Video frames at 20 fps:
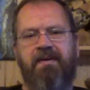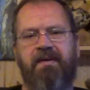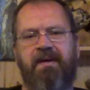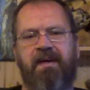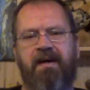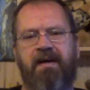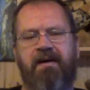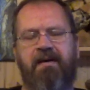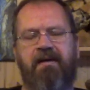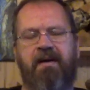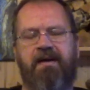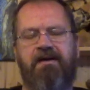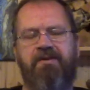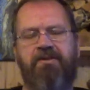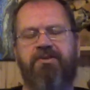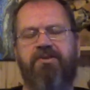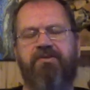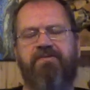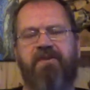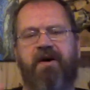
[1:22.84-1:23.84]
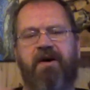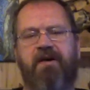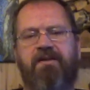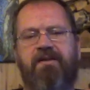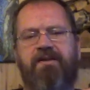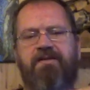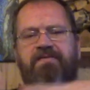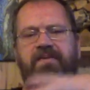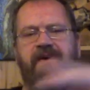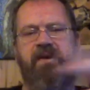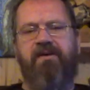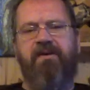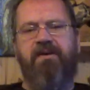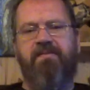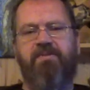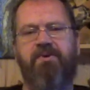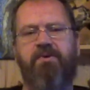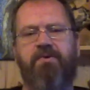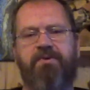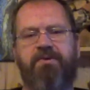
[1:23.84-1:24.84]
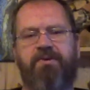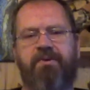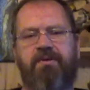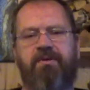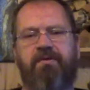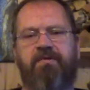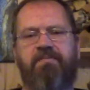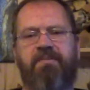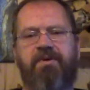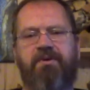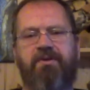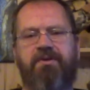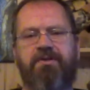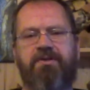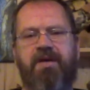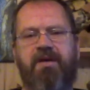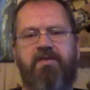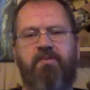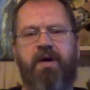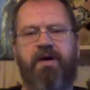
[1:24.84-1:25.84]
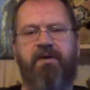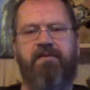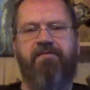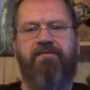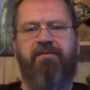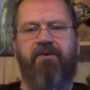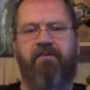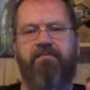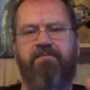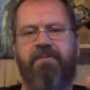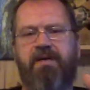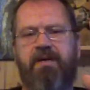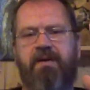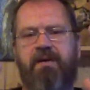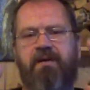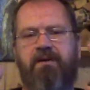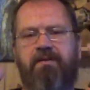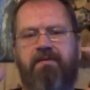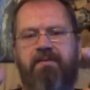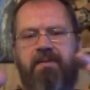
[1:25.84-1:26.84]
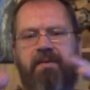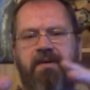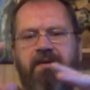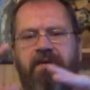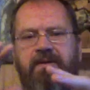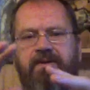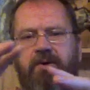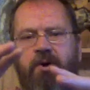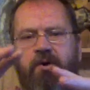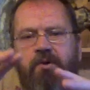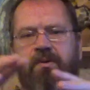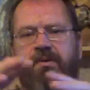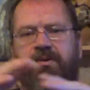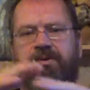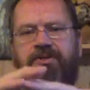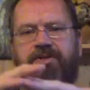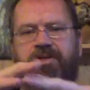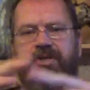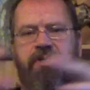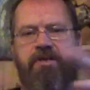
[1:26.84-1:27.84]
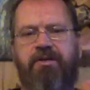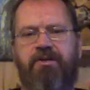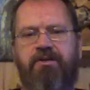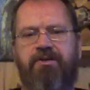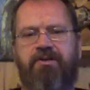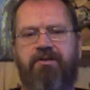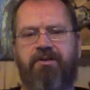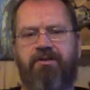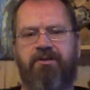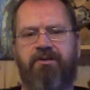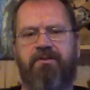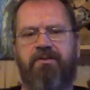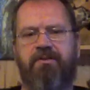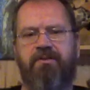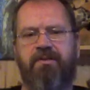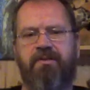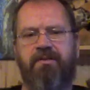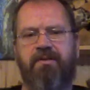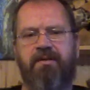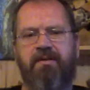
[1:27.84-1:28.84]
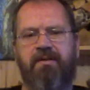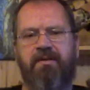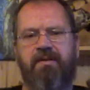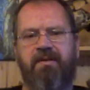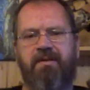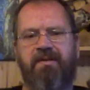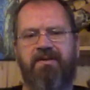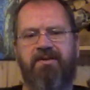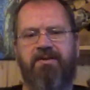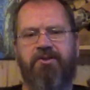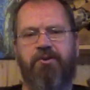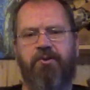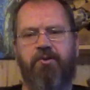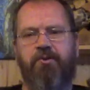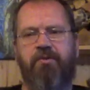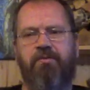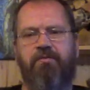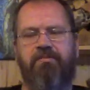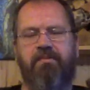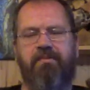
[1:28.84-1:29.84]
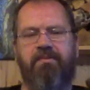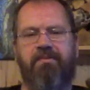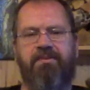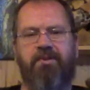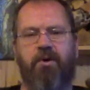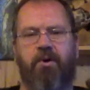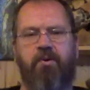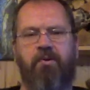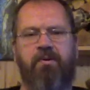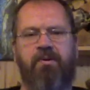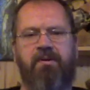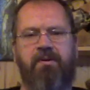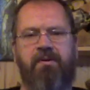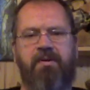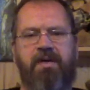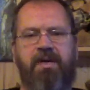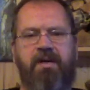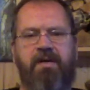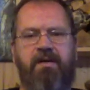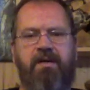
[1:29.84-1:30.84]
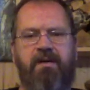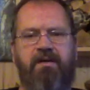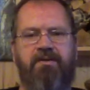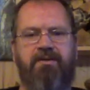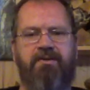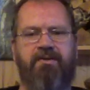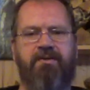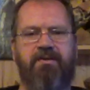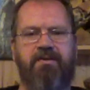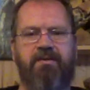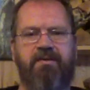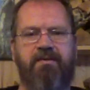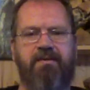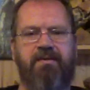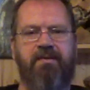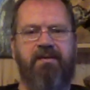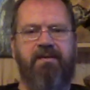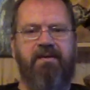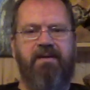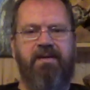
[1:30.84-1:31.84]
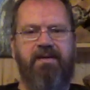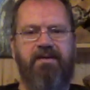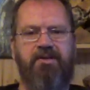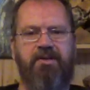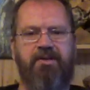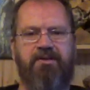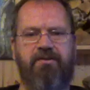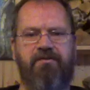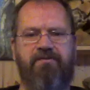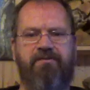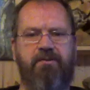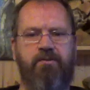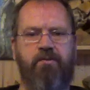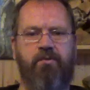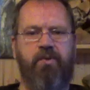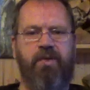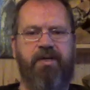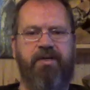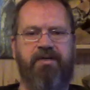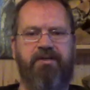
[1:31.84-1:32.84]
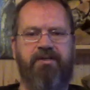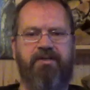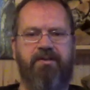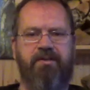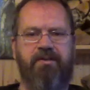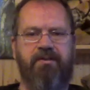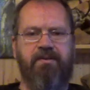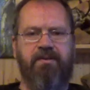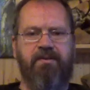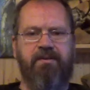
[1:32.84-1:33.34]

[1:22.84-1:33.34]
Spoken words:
And I just find this very amusing because they went from being total geniuses to total idiots in just a few weeks.